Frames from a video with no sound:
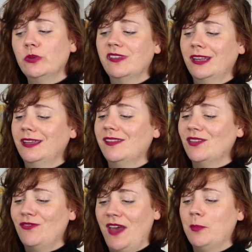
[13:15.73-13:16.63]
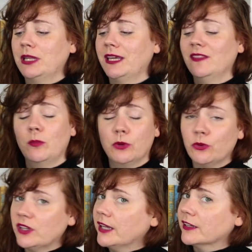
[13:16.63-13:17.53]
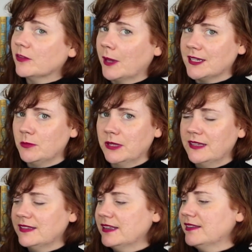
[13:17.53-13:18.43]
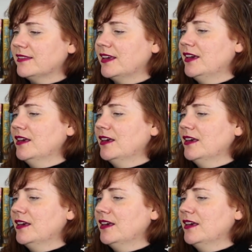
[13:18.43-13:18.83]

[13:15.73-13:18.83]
resilience, and family in the most unexpected places.